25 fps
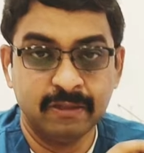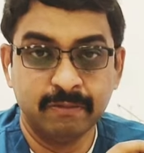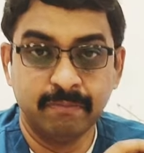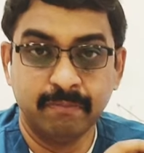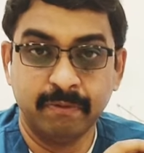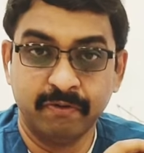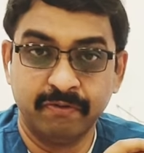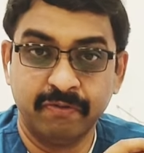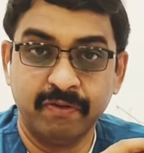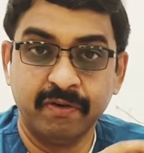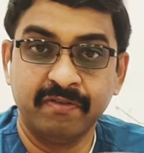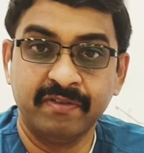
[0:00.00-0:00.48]

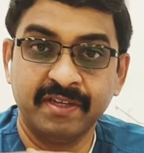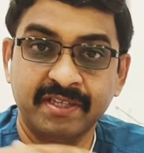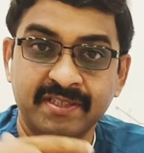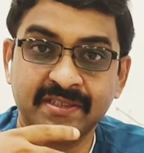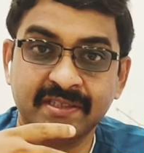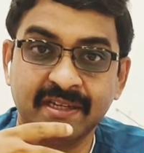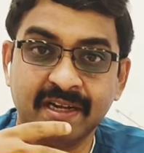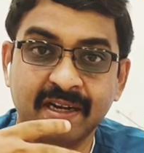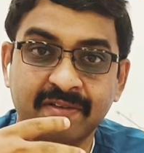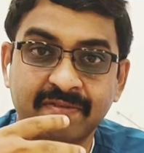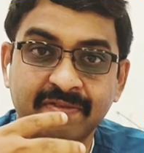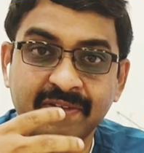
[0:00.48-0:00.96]
Before we
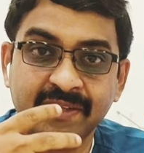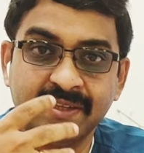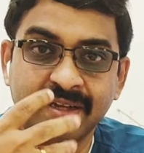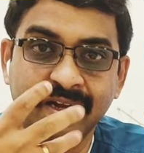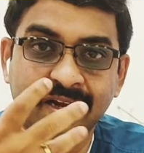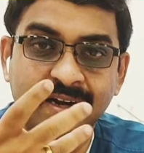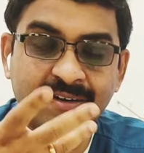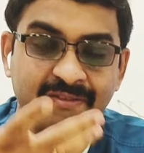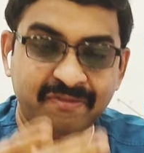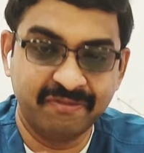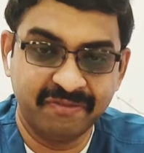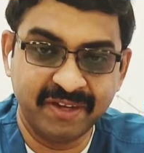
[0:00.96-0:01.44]
start with
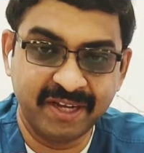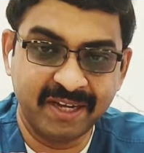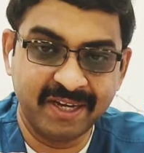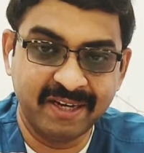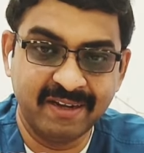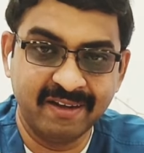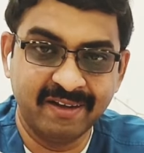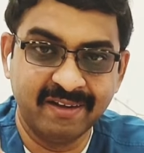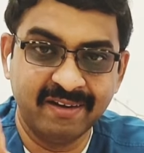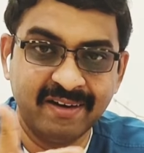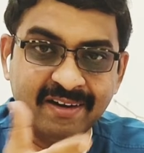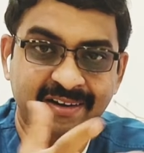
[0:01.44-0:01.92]
heart
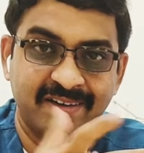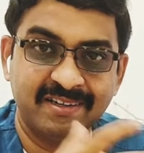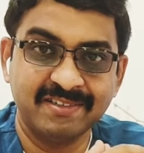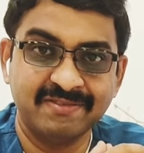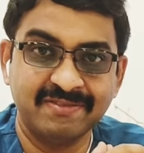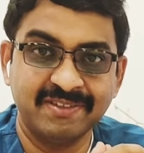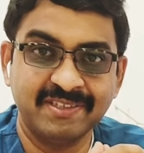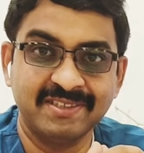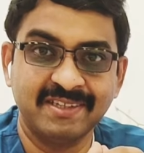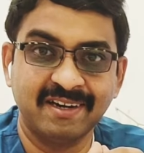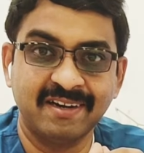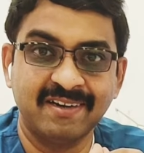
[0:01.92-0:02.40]
failure, let us
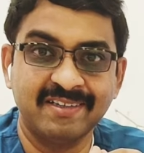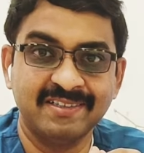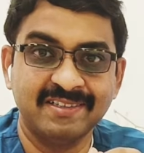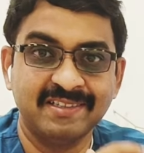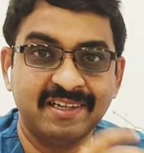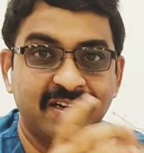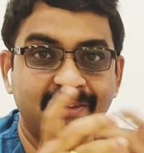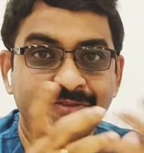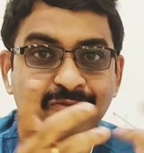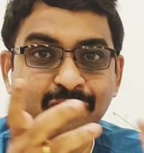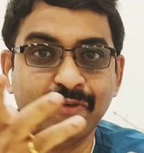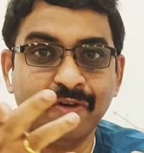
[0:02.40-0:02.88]
first
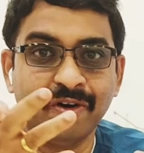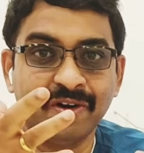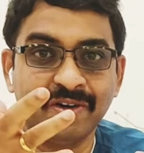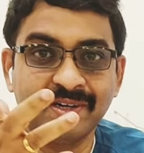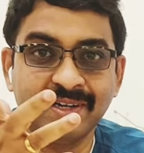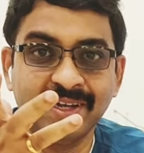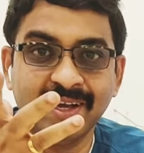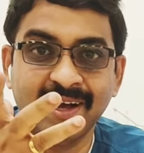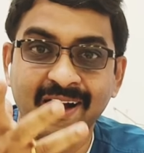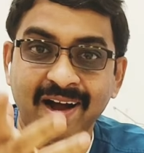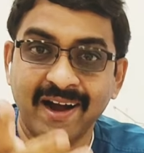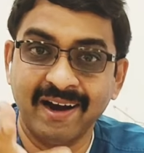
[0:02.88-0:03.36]
understand what
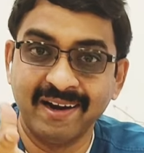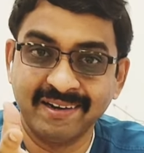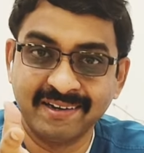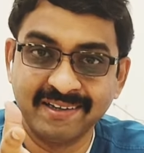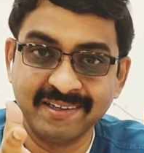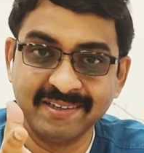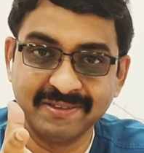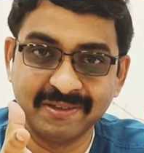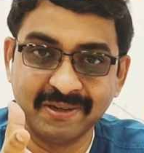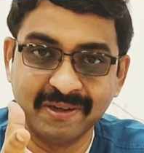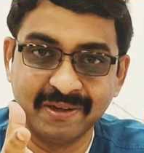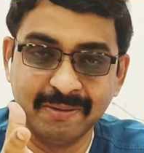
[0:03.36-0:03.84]
the heart
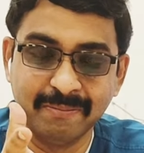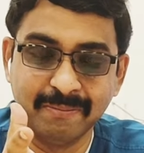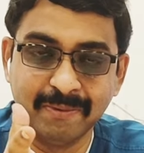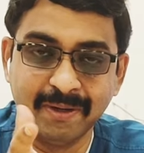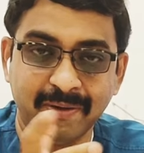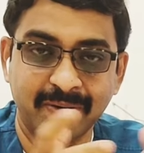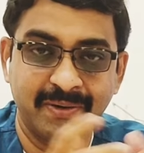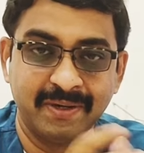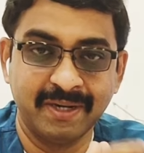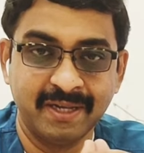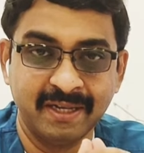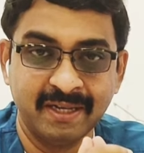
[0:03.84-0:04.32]
is all
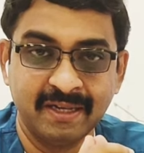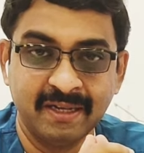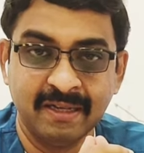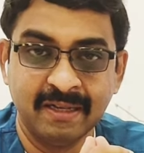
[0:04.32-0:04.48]
about.